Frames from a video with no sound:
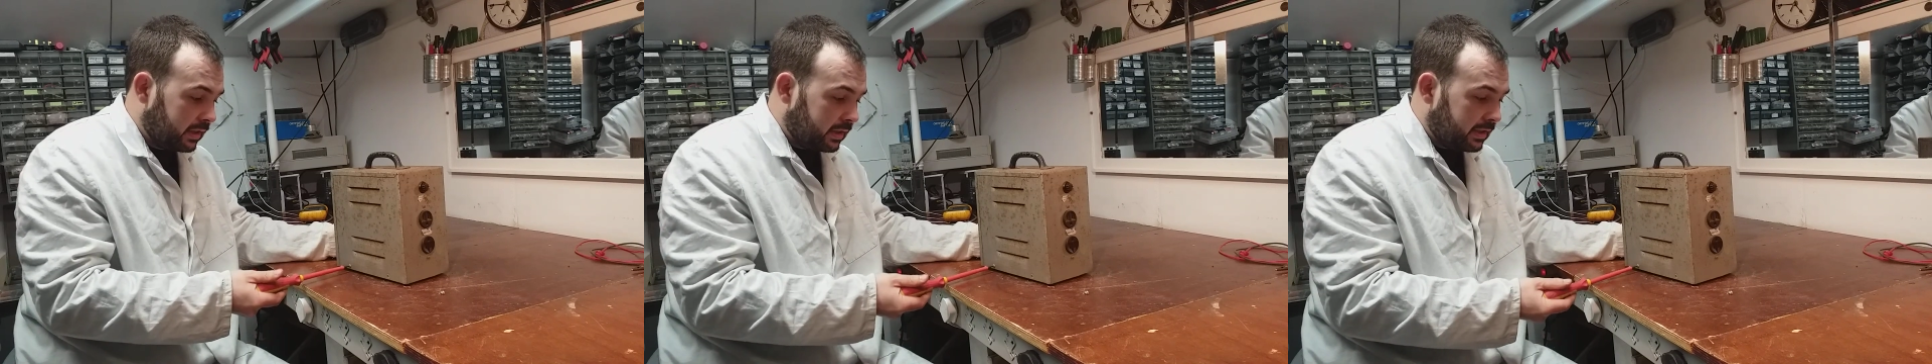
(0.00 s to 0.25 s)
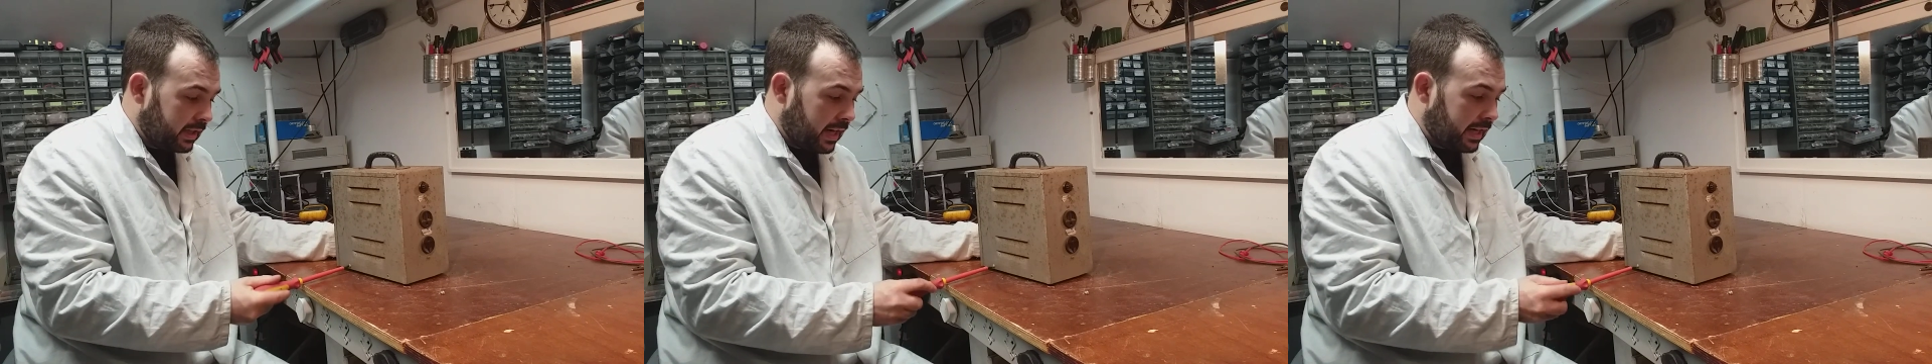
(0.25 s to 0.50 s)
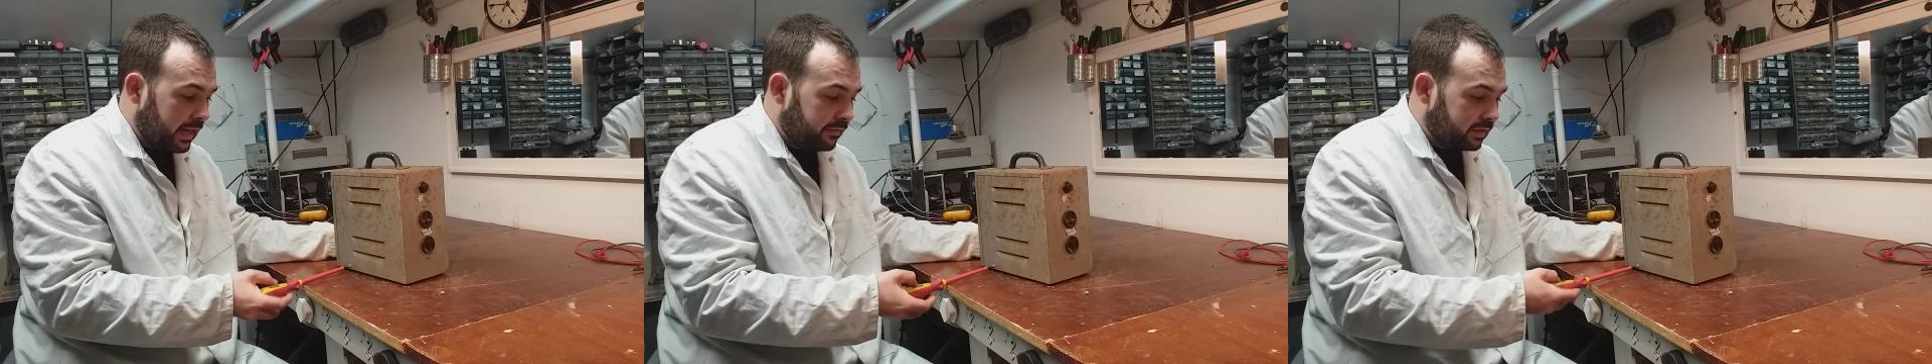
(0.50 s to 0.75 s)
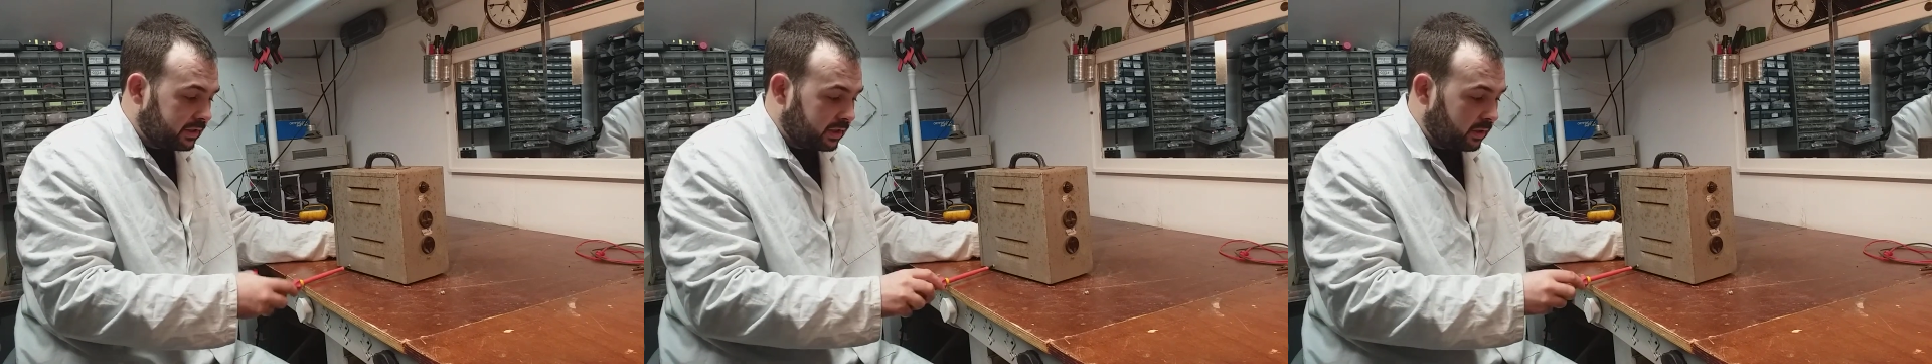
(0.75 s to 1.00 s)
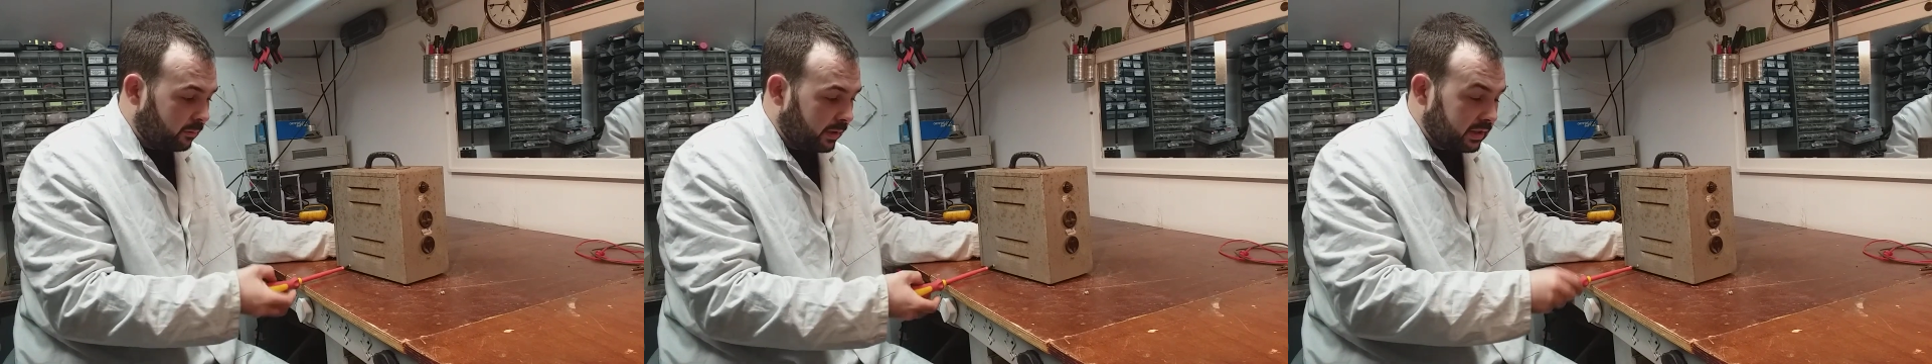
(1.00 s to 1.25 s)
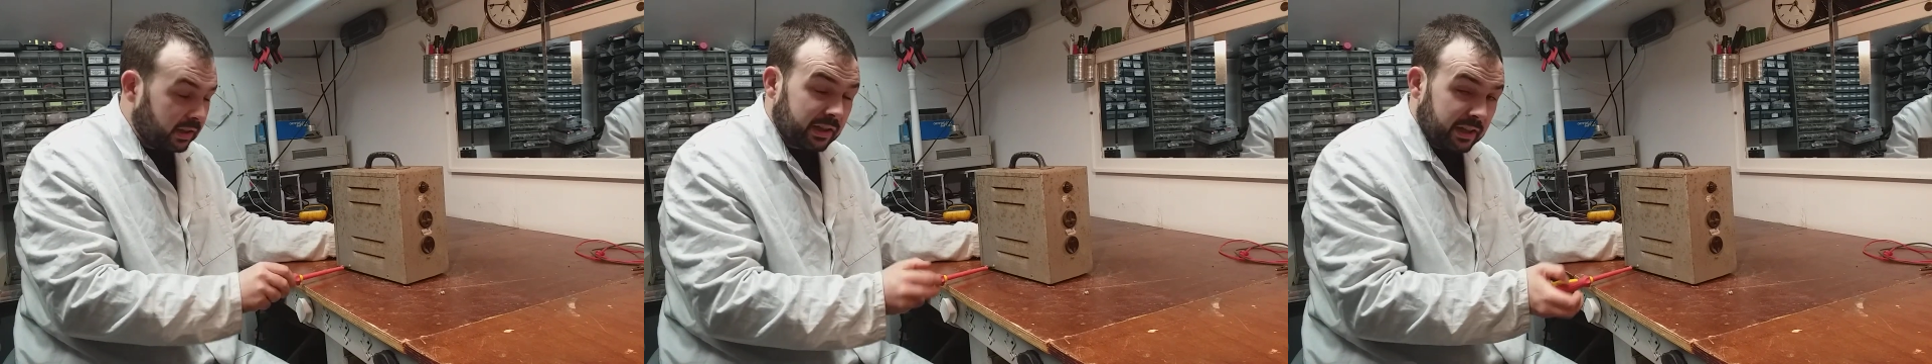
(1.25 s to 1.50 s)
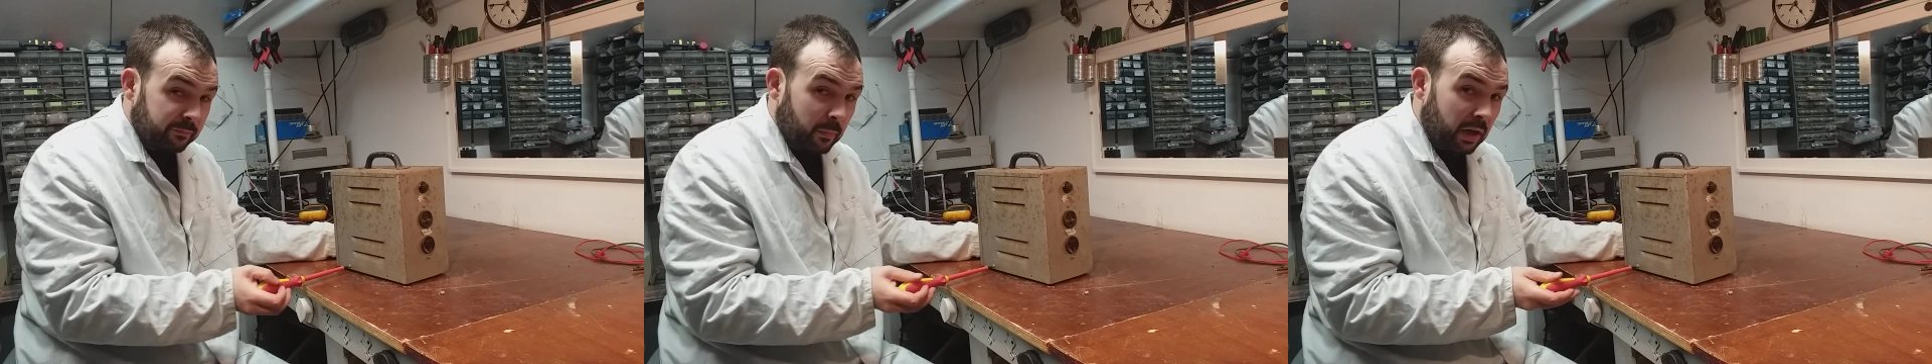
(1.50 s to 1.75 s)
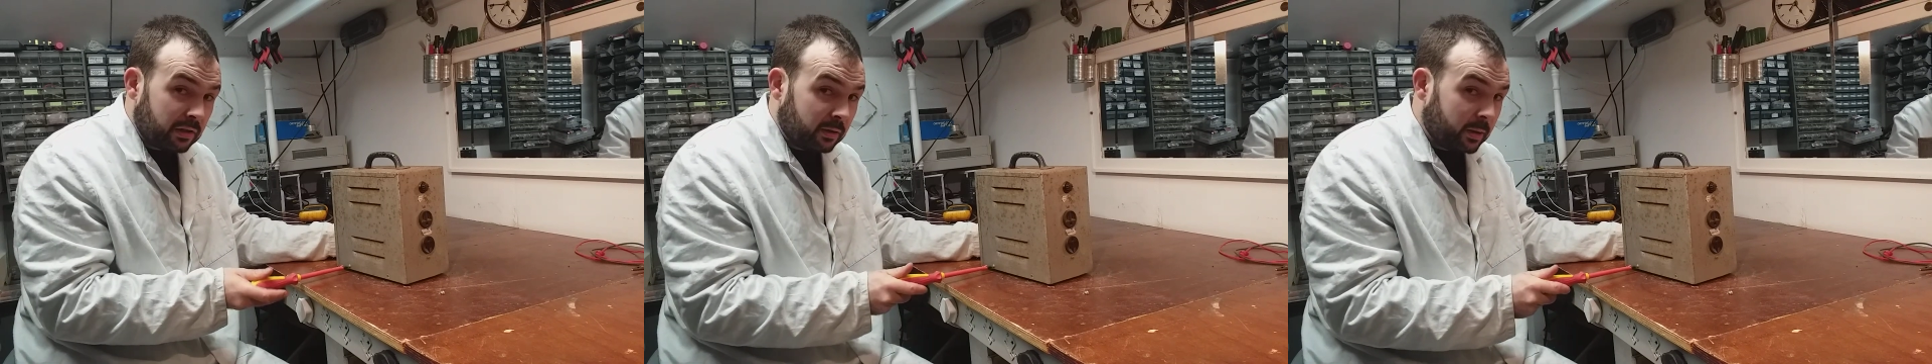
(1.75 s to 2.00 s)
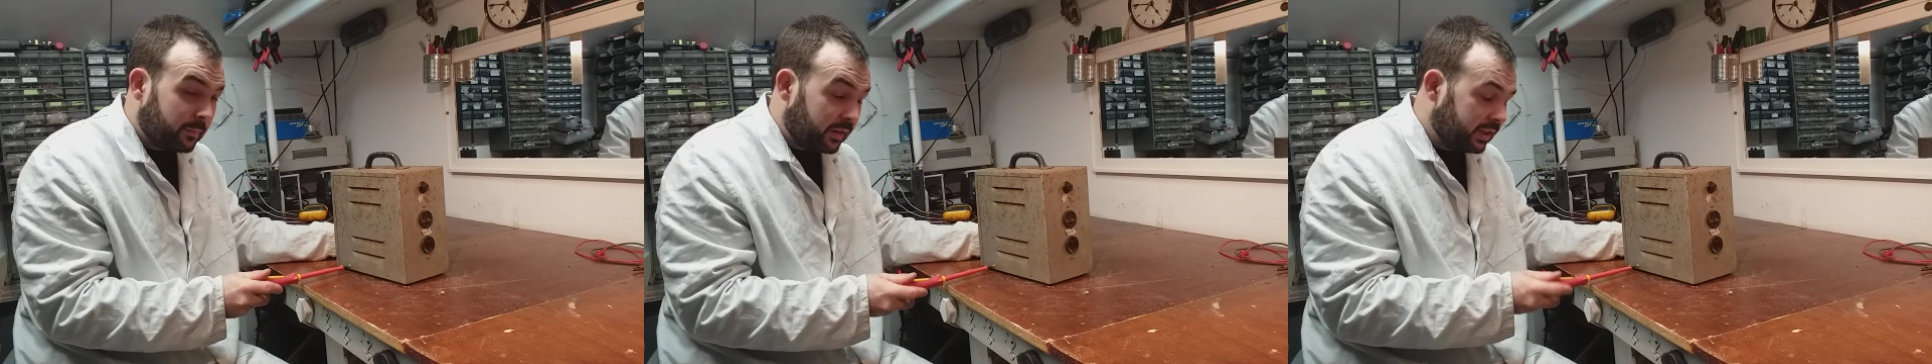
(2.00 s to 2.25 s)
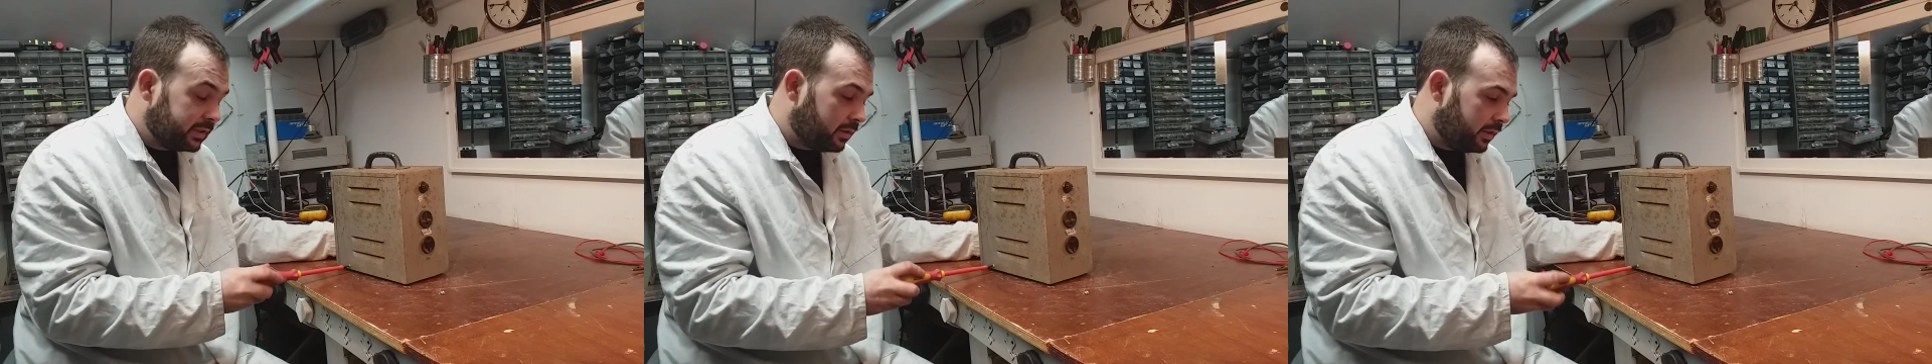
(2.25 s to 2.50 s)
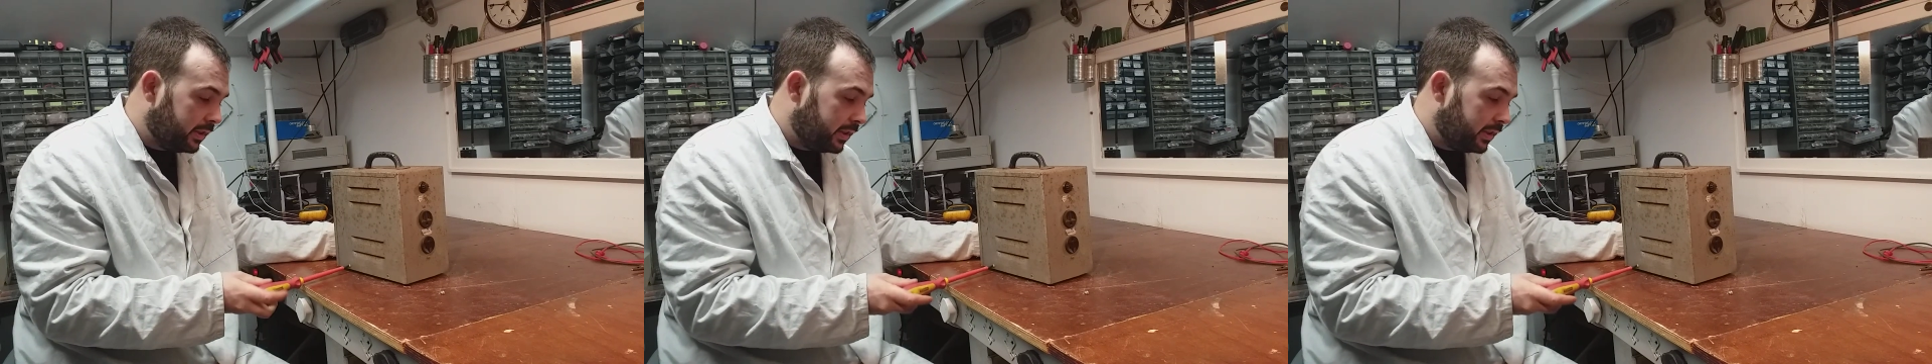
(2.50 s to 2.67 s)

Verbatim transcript: the dark evenings in the winter give more time for this kind of